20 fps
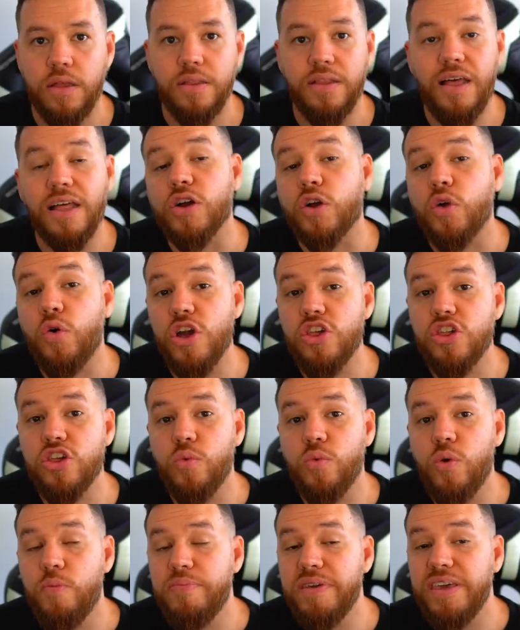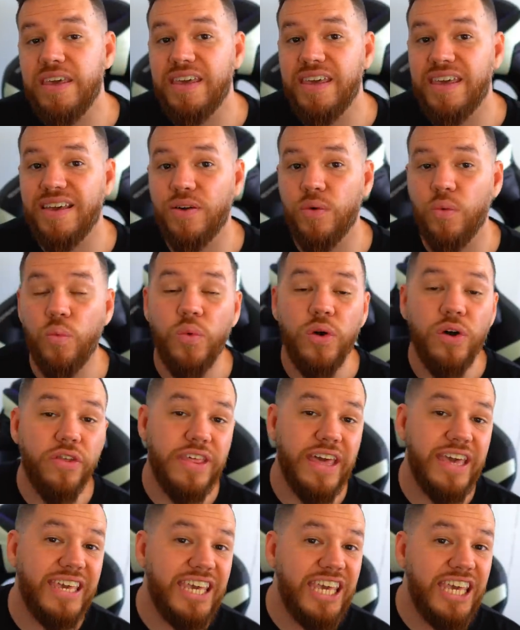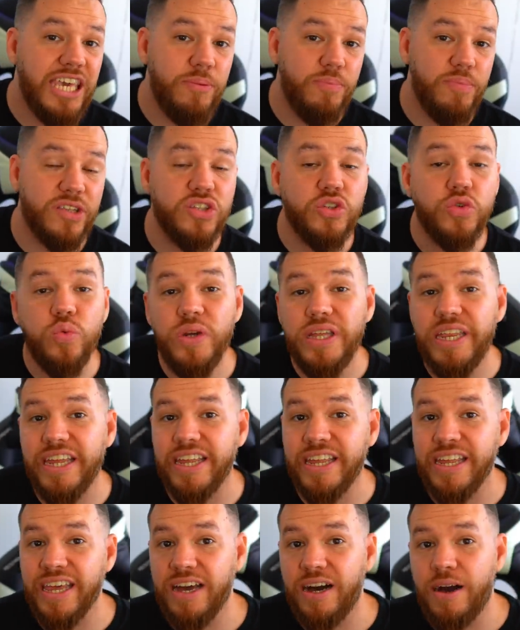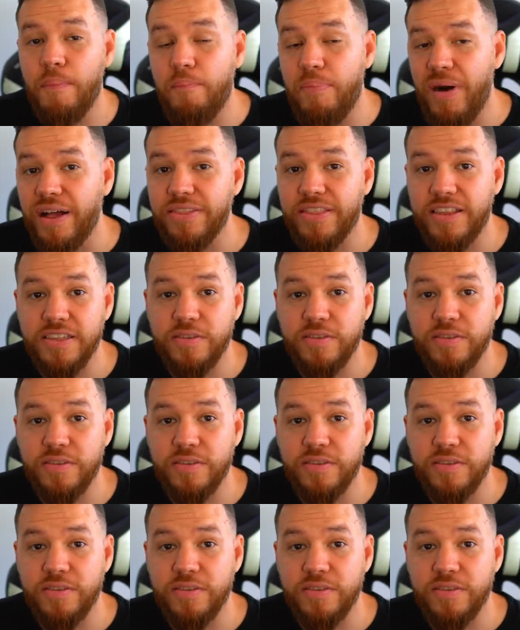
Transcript: Now the question will be, will they keep tweeting about this